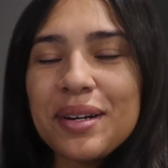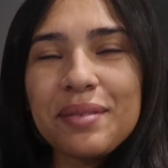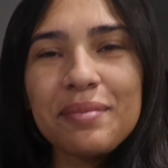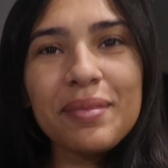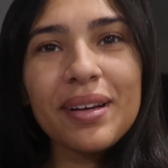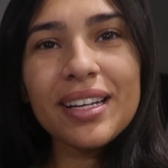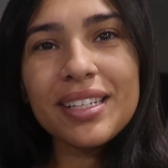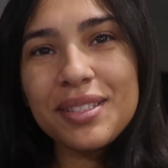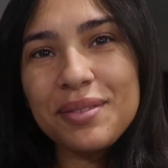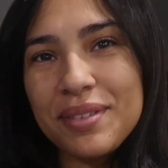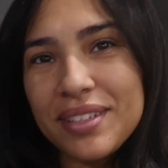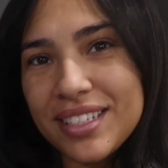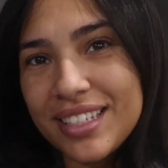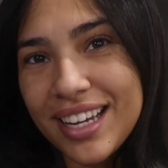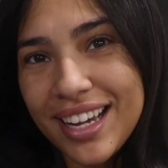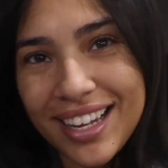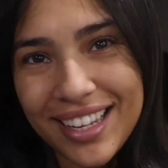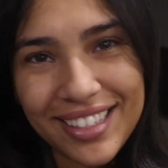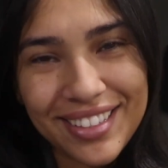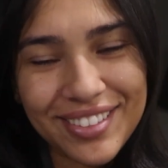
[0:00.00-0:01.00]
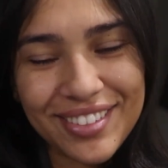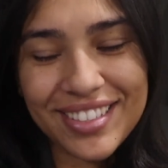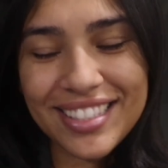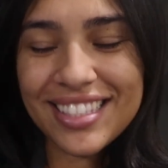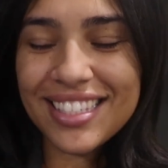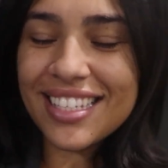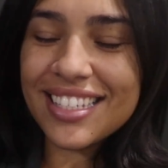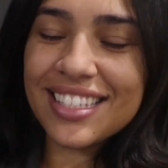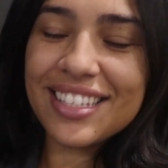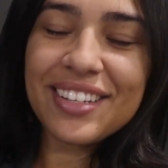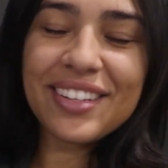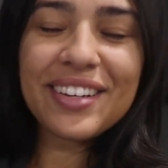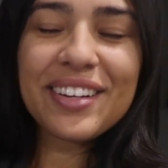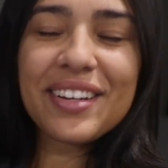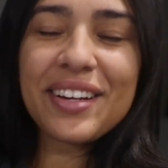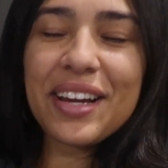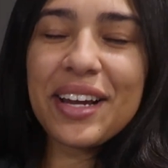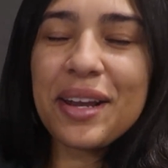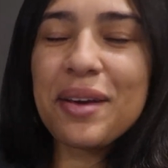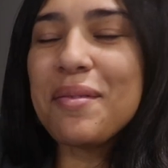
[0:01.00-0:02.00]
welcome back to my channel it's Leslie
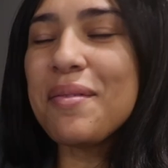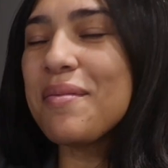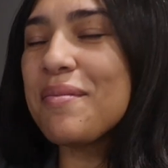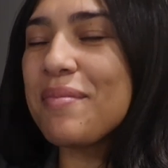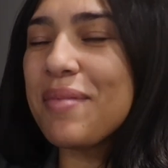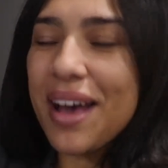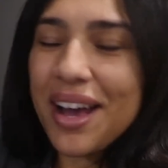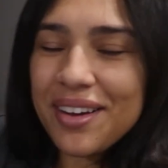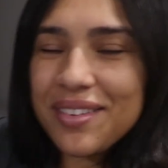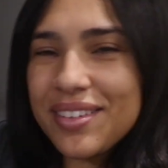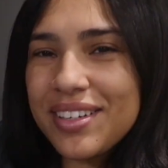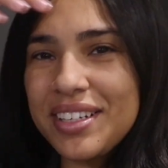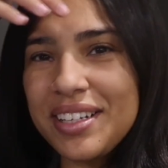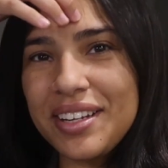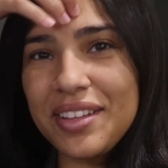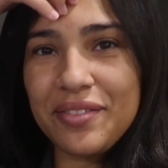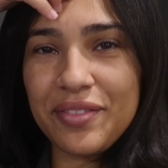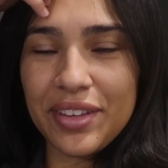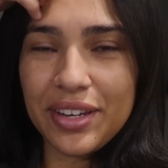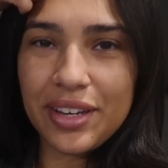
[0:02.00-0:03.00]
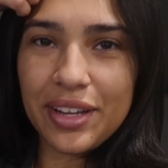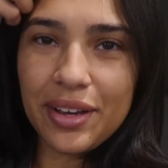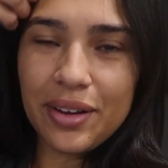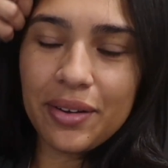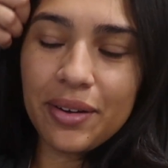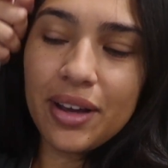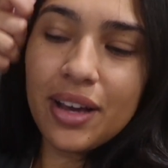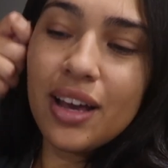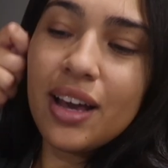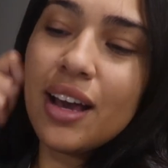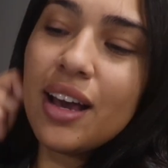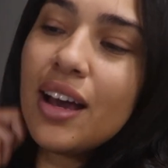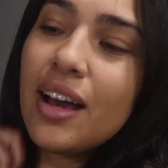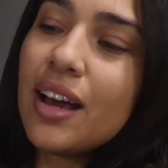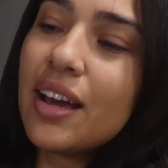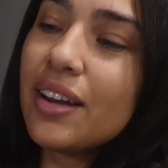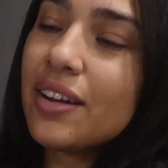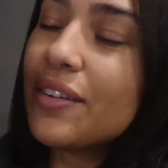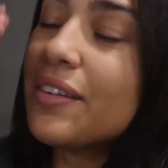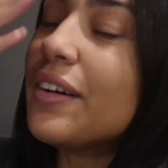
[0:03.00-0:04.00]
here and I'm back with another video
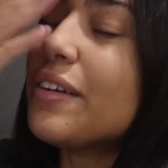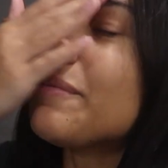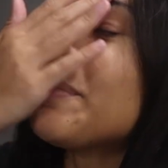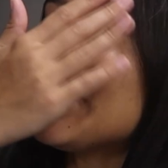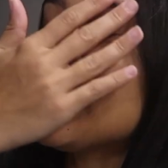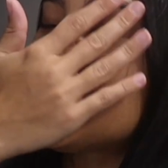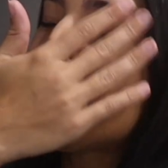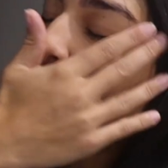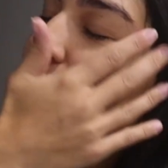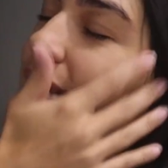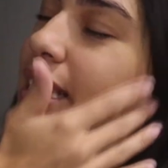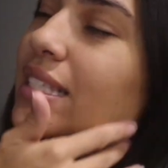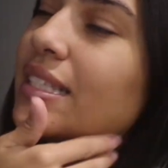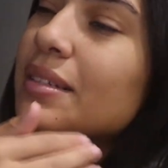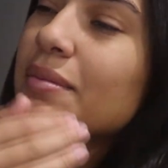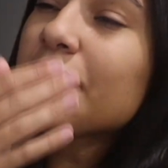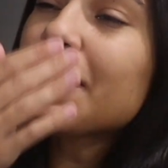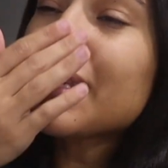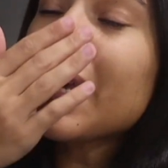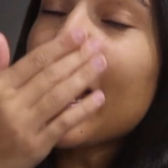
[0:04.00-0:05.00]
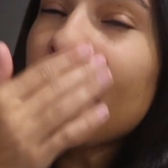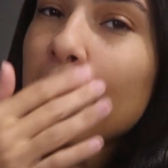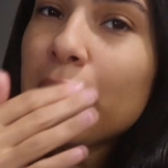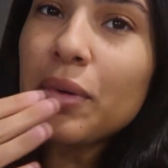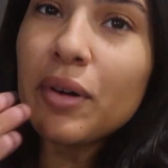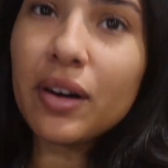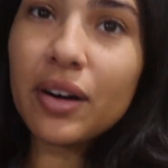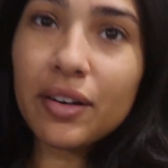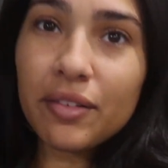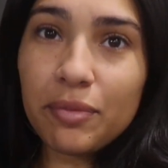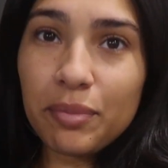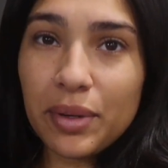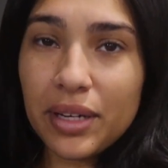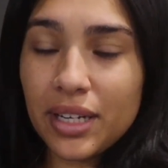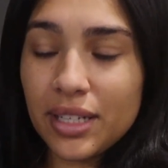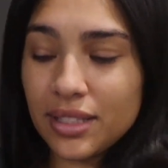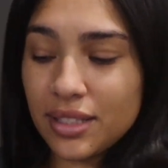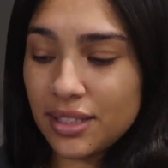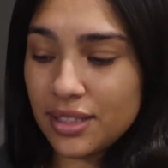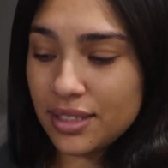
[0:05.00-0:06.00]
I know I've been taking some time off
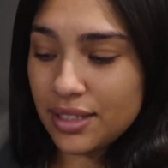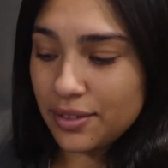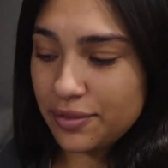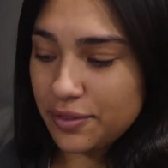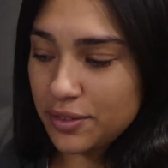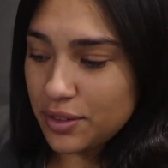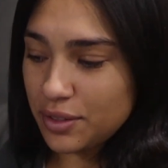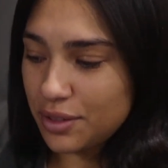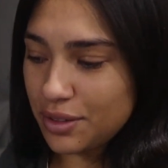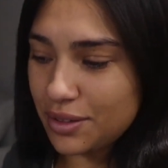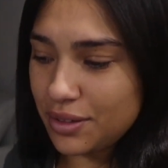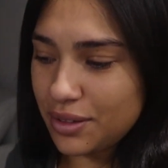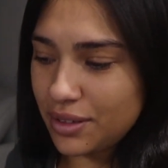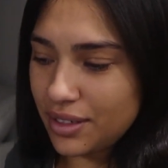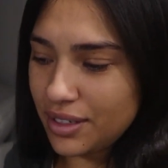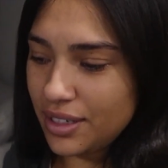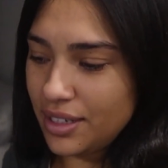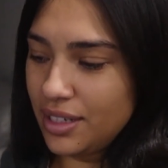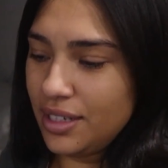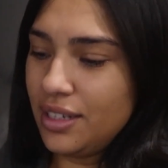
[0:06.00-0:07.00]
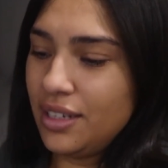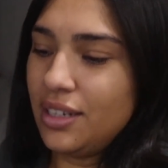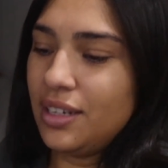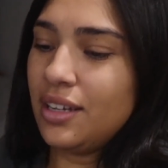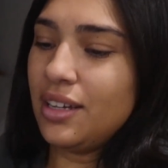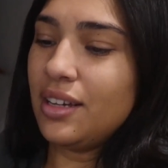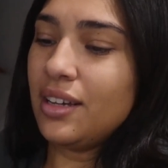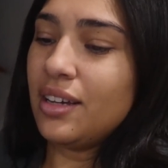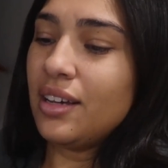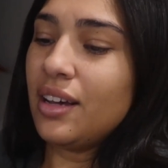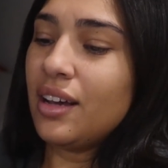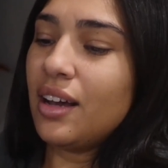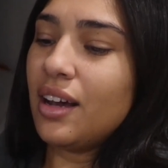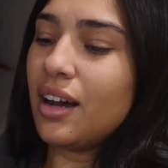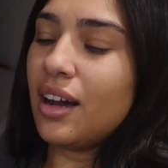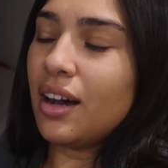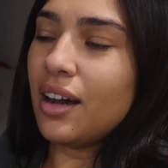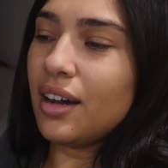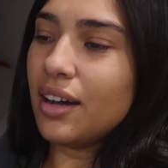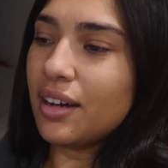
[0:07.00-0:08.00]
but it's difficult
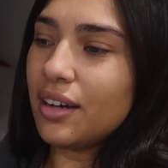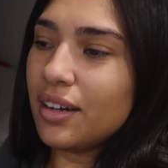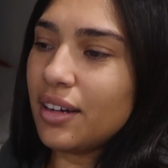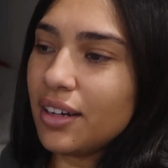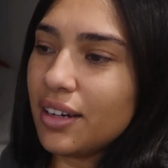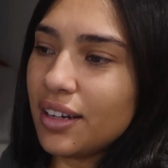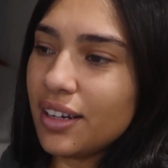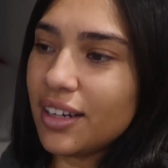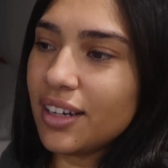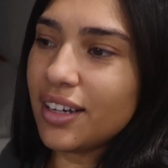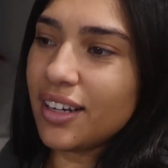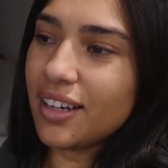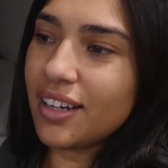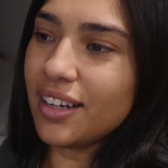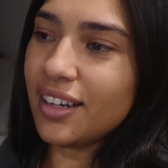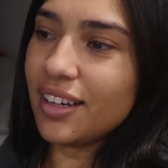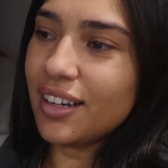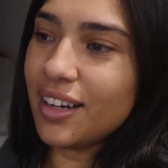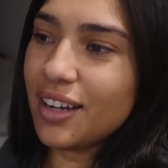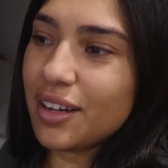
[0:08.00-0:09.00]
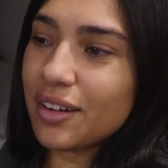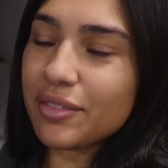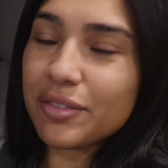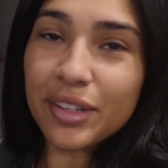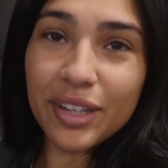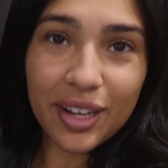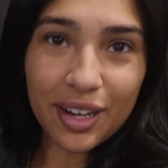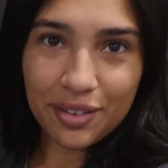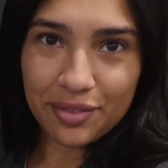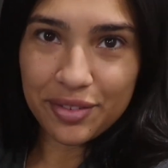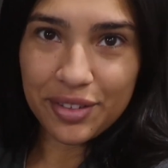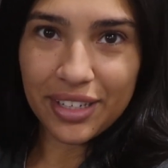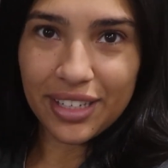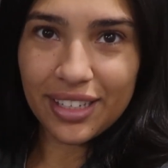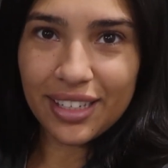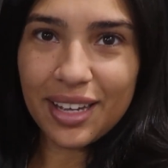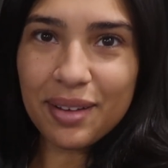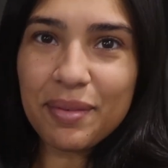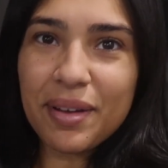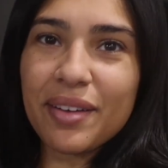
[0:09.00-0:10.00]
uh,
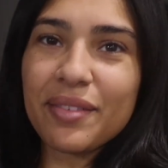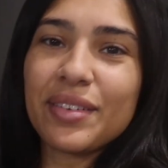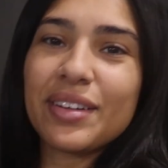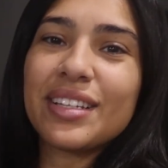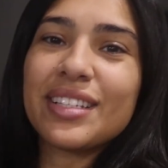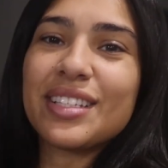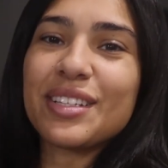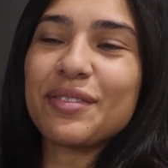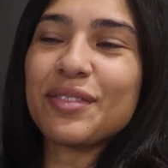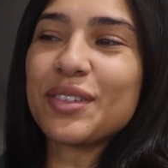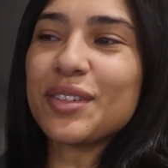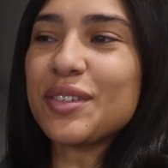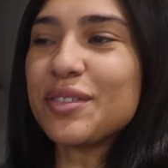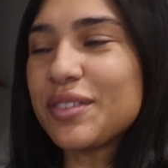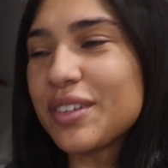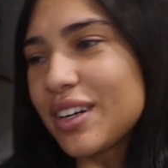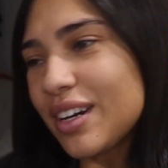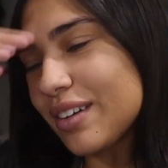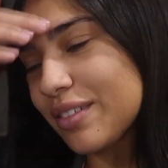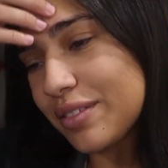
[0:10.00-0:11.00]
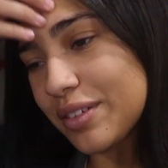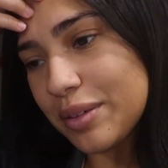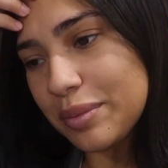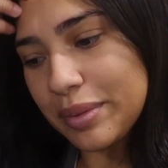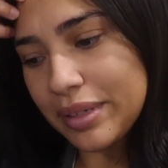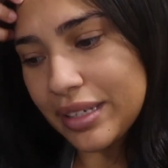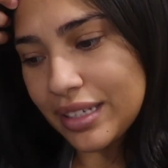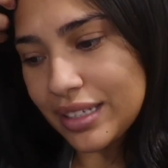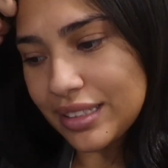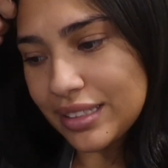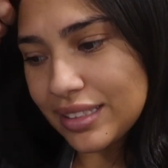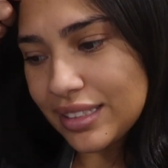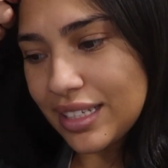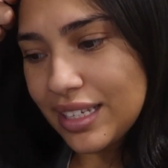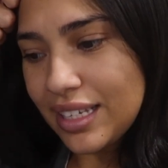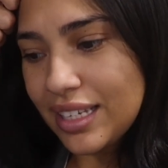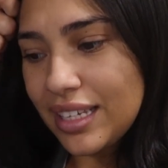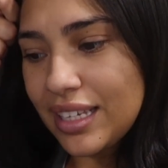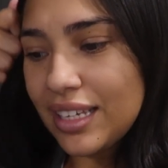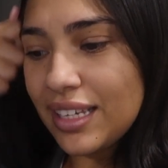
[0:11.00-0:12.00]
recovering I'm having a difficult recovery because
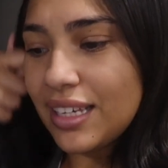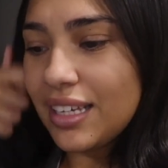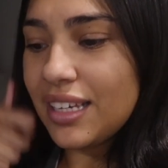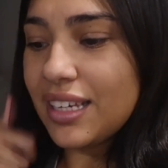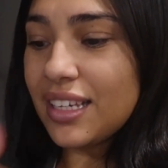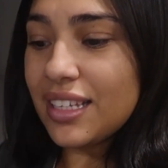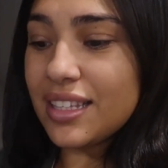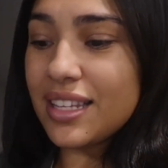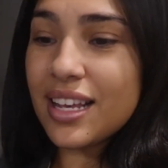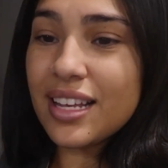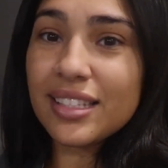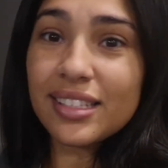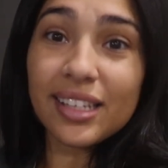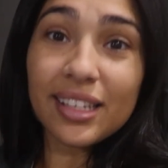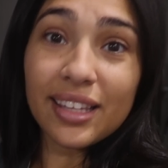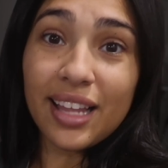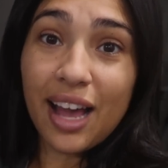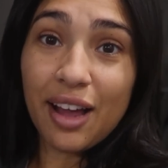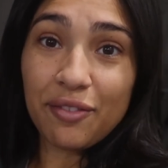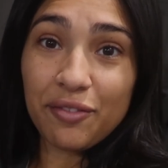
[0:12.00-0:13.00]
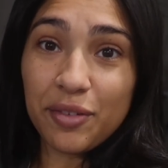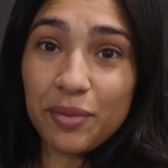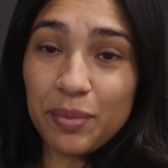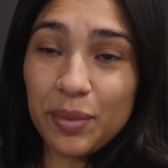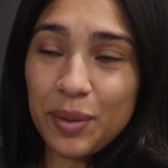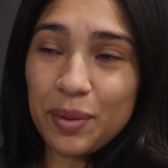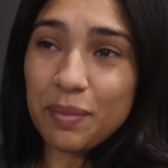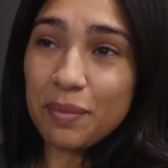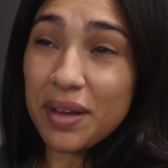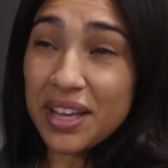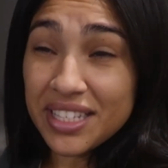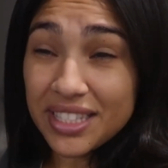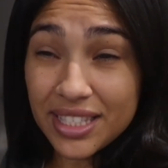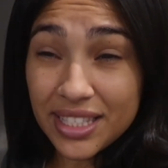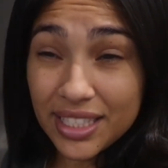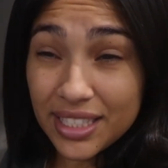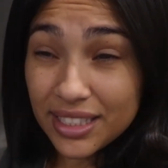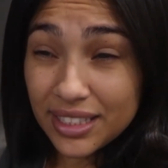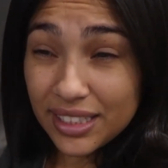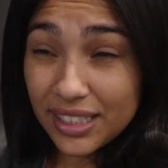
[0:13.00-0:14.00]
it takes a lot from me
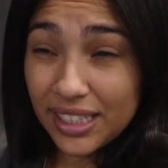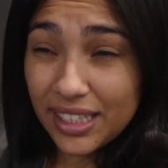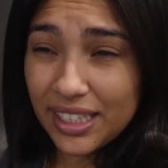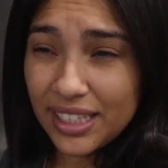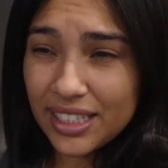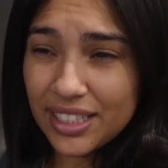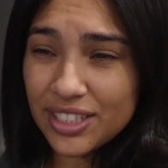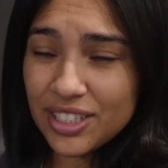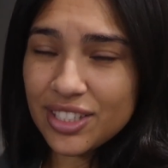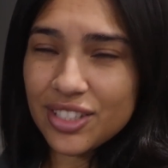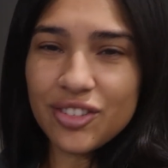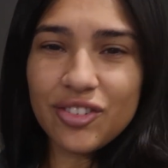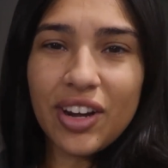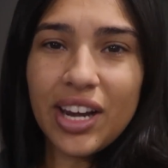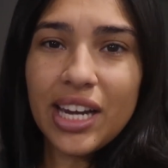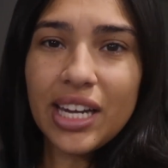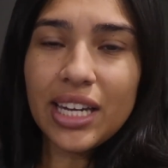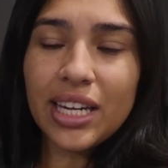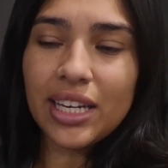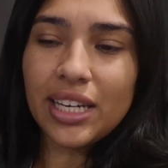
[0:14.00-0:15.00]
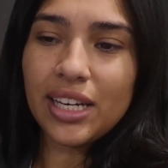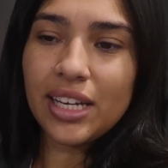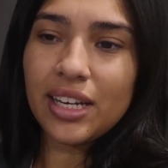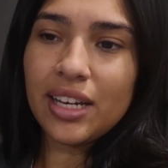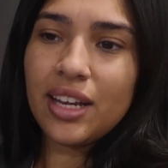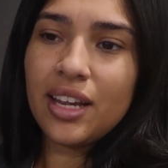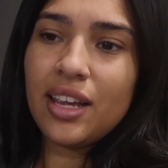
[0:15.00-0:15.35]
mentally it's draining